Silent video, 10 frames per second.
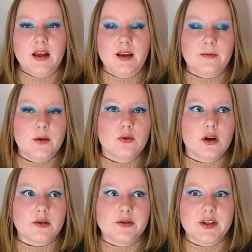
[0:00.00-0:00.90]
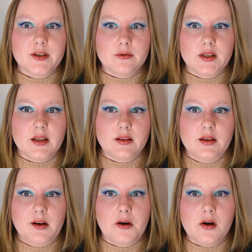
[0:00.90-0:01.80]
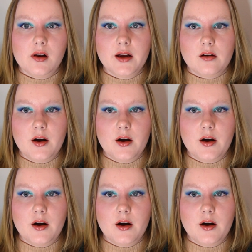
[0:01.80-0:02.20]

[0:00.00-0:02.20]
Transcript: if you are considering that there are like